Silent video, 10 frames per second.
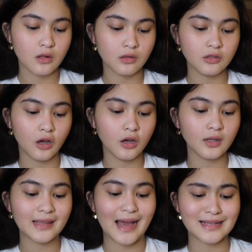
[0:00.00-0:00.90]

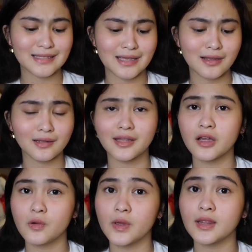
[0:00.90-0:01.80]
long-lasting
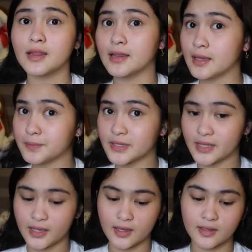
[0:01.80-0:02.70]
liquid
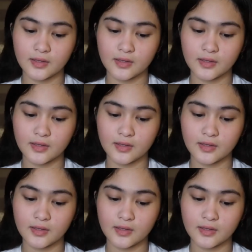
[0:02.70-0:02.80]
lipstick.